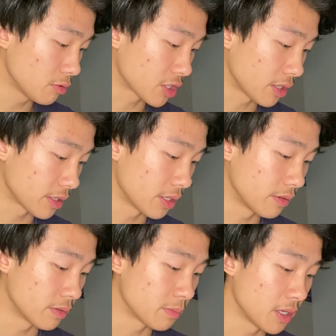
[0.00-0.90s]
which
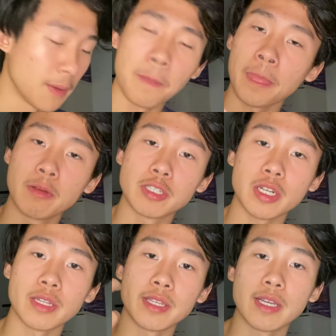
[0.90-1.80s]

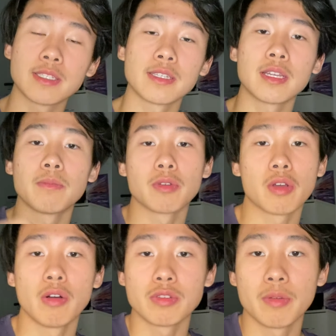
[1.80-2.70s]
contains the
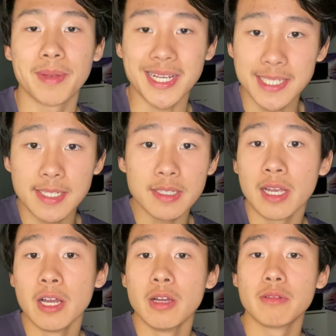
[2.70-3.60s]
submucosal plexus,
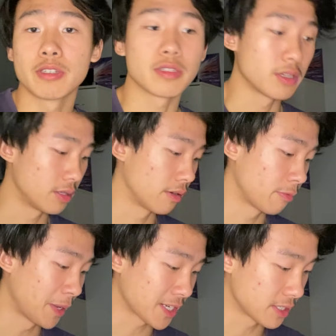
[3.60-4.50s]
which is a
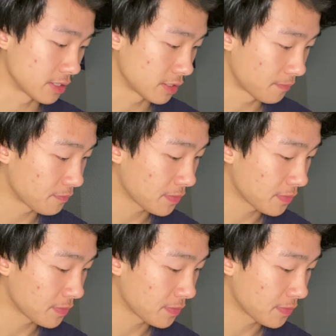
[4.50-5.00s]
nerve plexus.